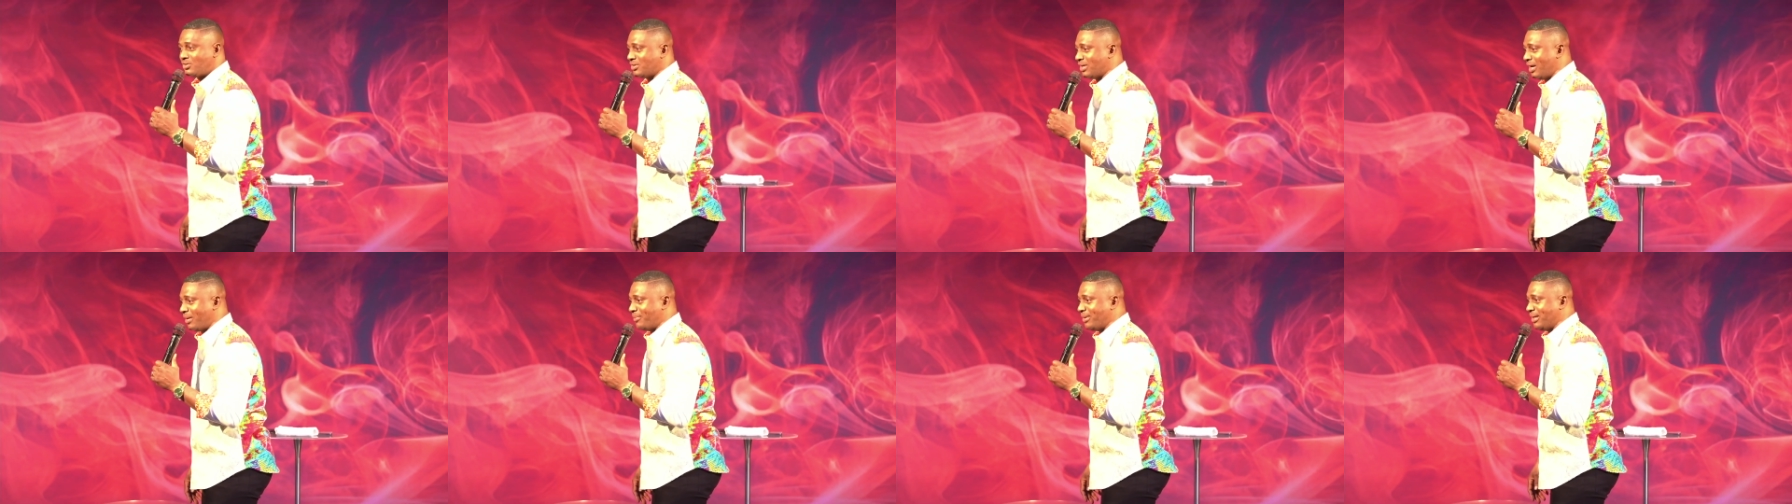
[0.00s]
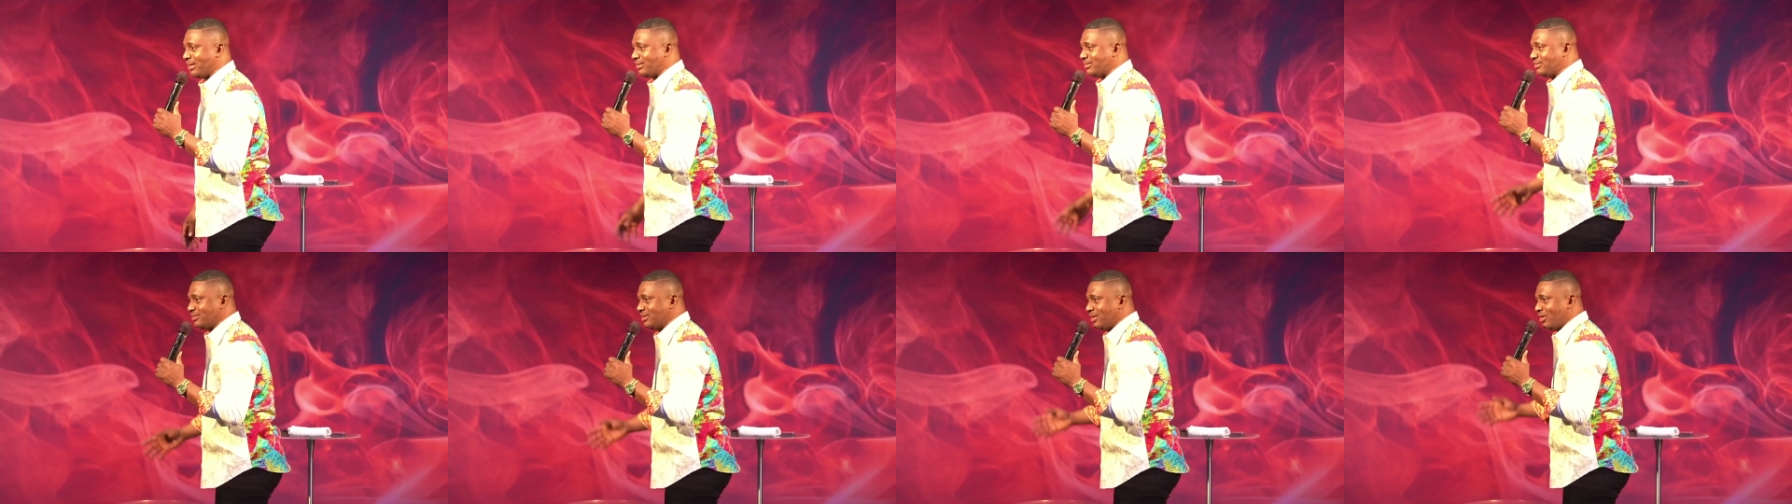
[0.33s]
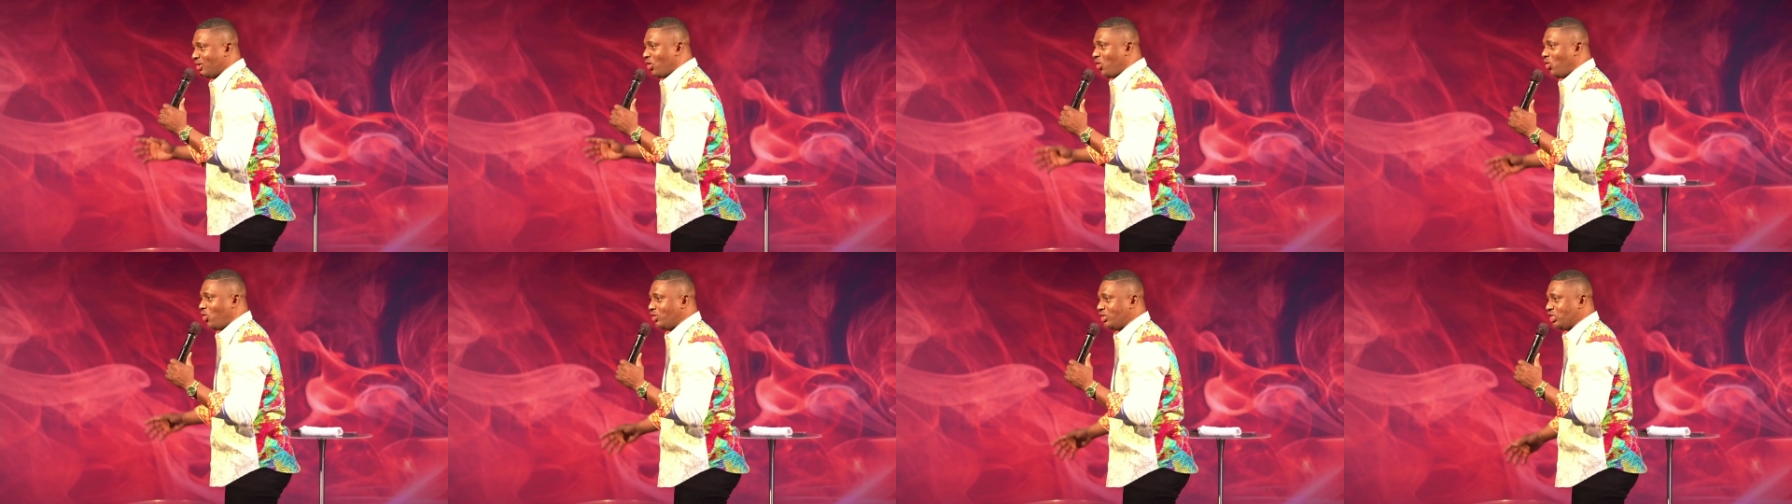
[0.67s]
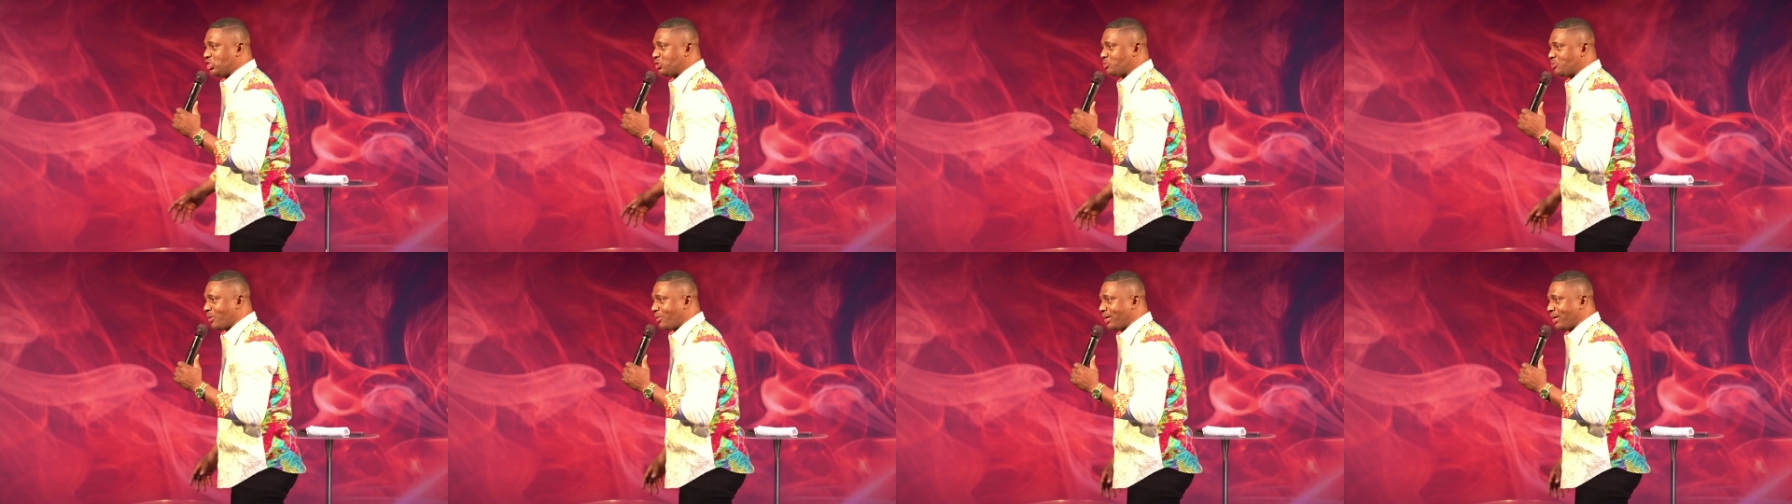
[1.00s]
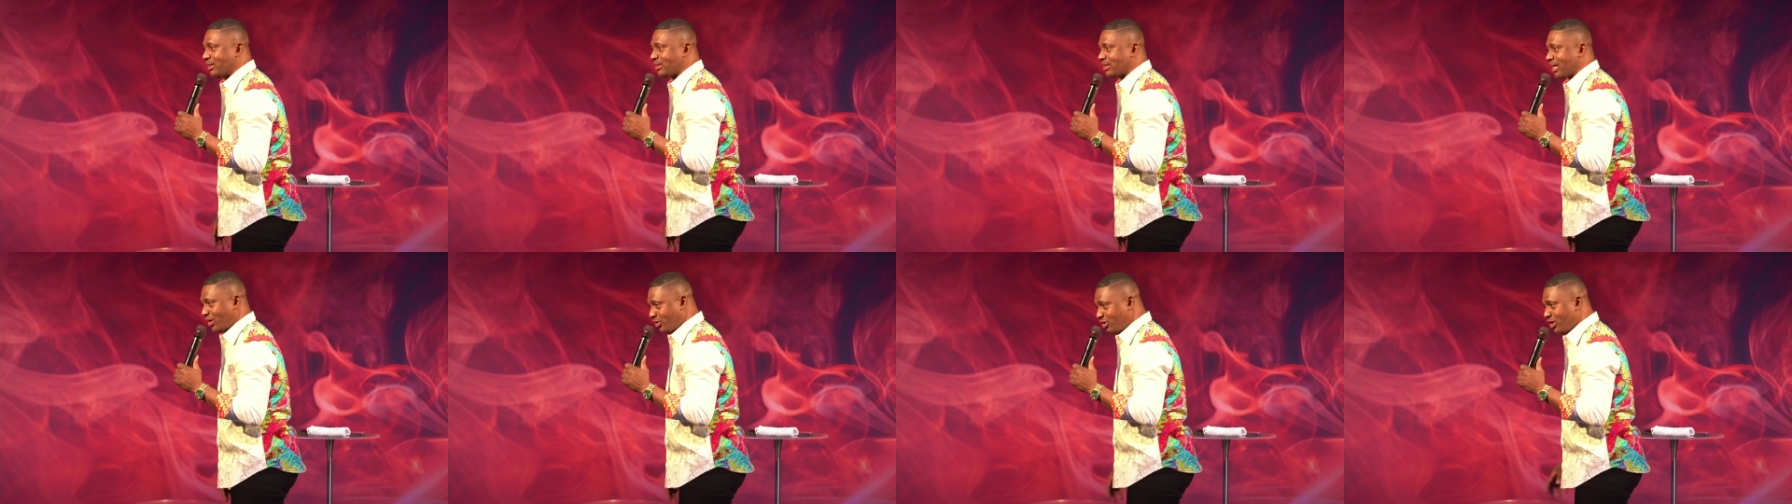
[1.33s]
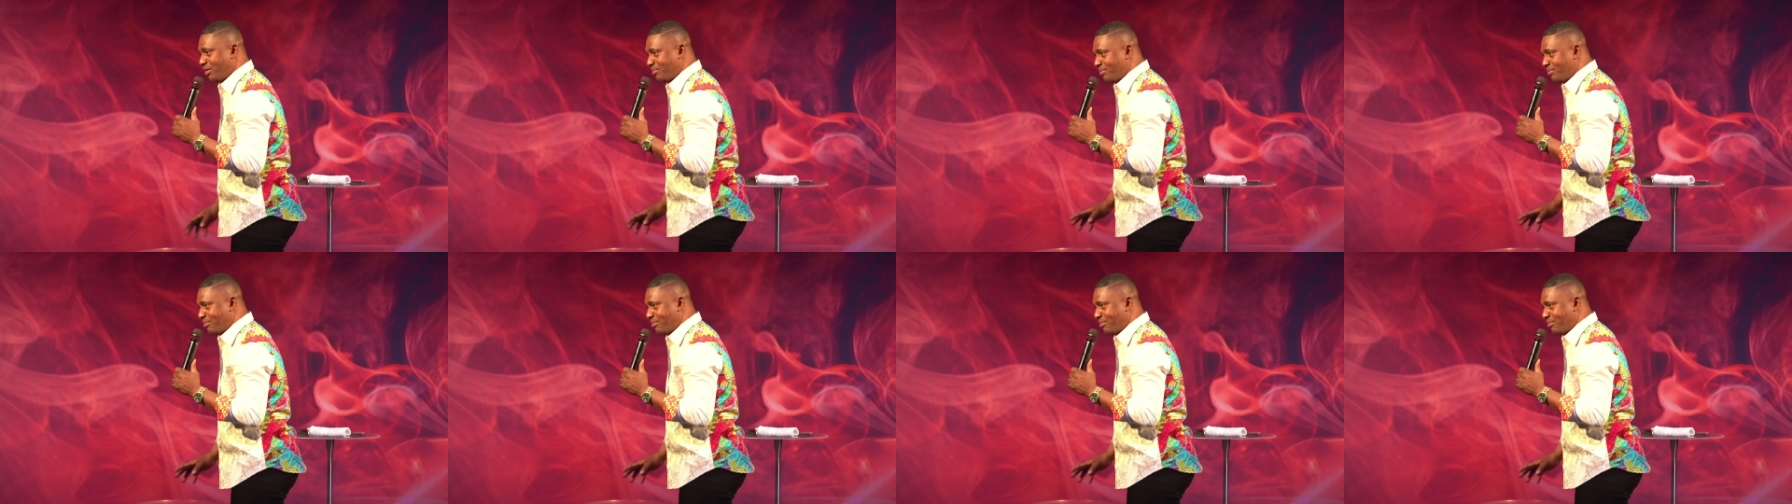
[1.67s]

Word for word: I mean, Holy Spirit, can you